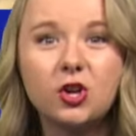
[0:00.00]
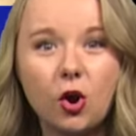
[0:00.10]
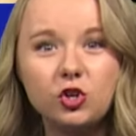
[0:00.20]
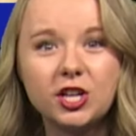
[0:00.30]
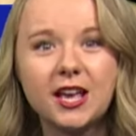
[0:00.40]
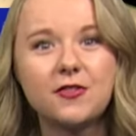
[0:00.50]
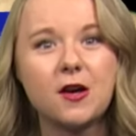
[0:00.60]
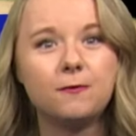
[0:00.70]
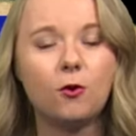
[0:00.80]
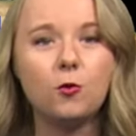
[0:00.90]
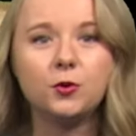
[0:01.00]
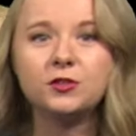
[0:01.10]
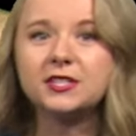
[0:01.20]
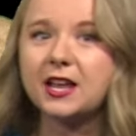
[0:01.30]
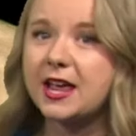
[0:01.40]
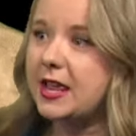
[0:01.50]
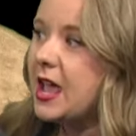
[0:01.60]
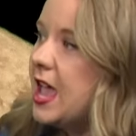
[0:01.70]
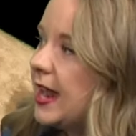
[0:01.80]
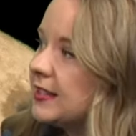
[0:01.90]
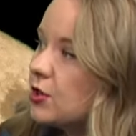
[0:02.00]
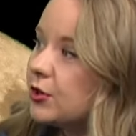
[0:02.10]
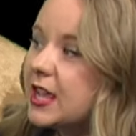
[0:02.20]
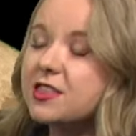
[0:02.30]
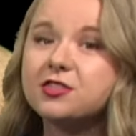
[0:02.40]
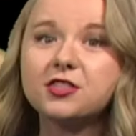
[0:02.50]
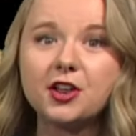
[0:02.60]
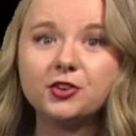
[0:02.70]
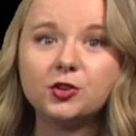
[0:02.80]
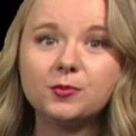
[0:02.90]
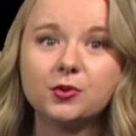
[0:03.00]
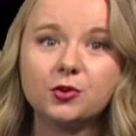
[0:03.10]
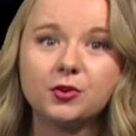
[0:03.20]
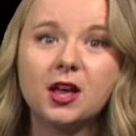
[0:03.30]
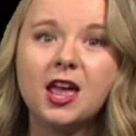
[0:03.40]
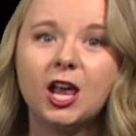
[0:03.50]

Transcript: go check out that full moon tonight. It is called a thunder moon.